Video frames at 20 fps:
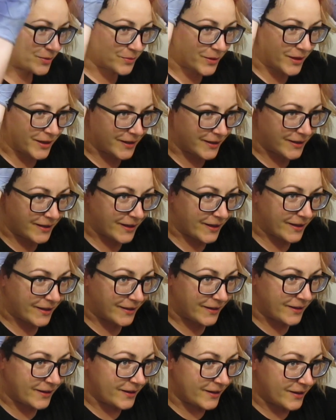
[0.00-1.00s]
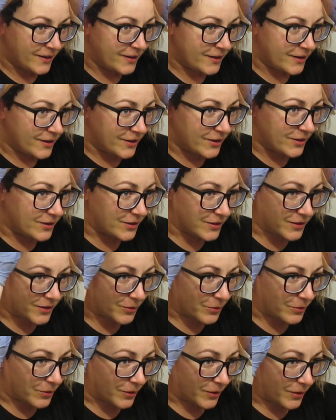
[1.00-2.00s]
way to get
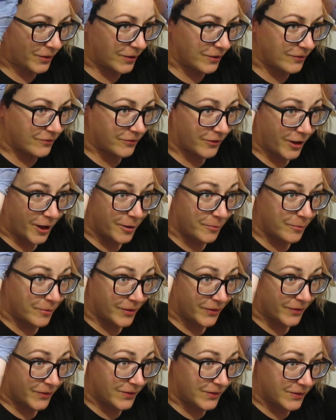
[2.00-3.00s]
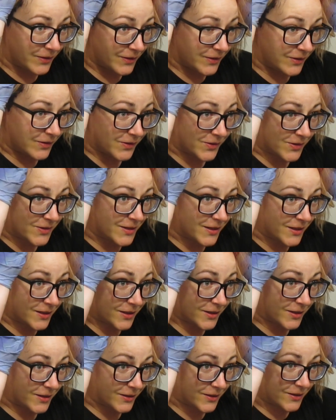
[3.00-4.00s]
your vitamins is to
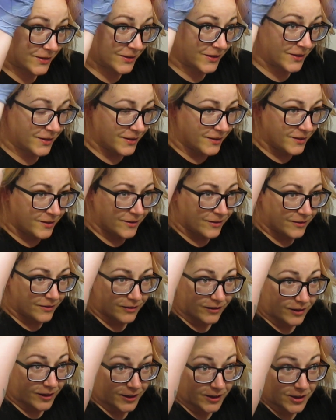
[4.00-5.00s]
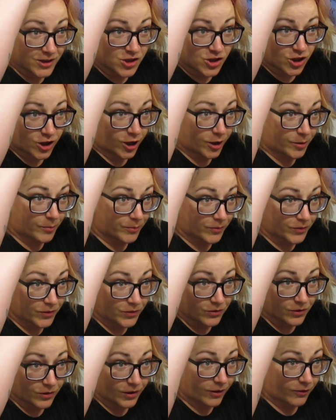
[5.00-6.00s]
eat Lucky
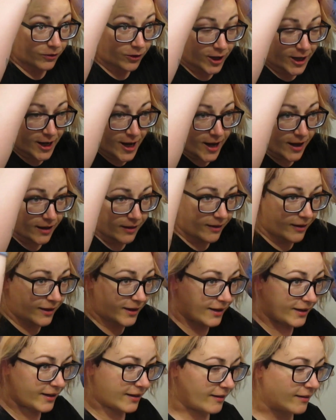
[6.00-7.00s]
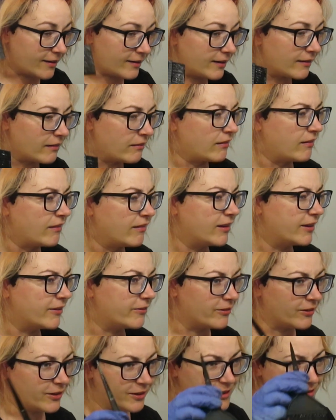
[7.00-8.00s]
Charms every day. Like, if
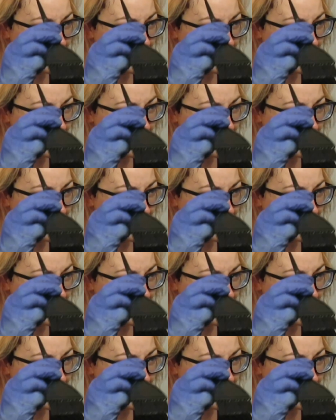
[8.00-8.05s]
Lucky